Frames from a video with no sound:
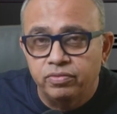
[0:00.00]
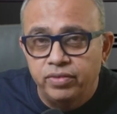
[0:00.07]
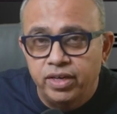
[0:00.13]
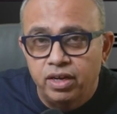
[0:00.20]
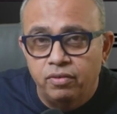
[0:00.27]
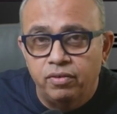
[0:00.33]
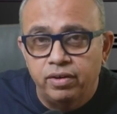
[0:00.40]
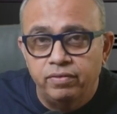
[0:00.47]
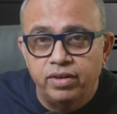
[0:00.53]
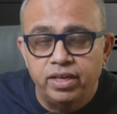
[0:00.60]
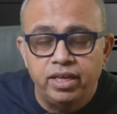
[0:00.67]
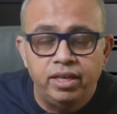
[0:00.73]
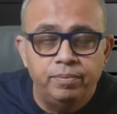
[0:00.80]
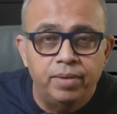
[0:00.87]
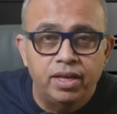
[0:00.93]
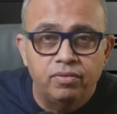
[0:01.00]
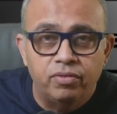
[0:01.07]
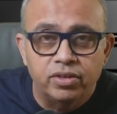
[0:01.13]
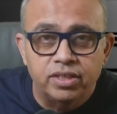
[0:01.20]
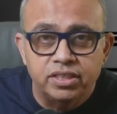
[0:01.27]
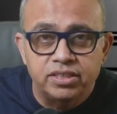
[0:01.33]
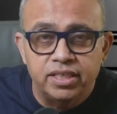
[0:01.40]
We now have an email for
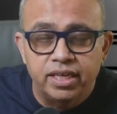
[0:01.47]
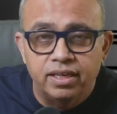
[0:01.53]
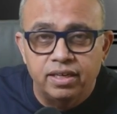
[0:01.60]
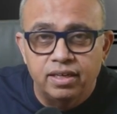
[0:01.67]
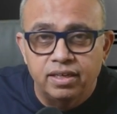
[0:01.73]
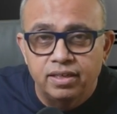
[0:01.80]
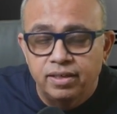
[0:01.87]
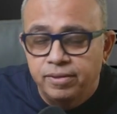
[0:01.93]
the channel.